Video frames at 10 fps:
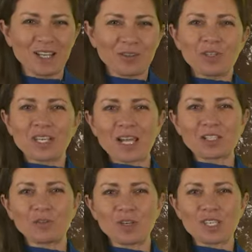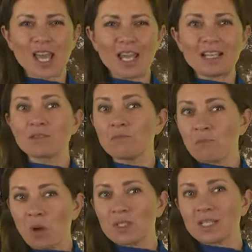Through the next few days,
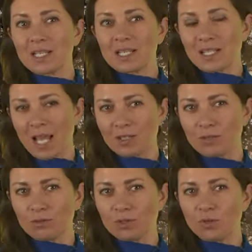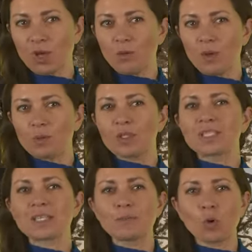mostly settled, although we will
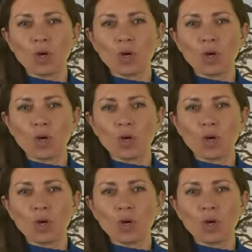see more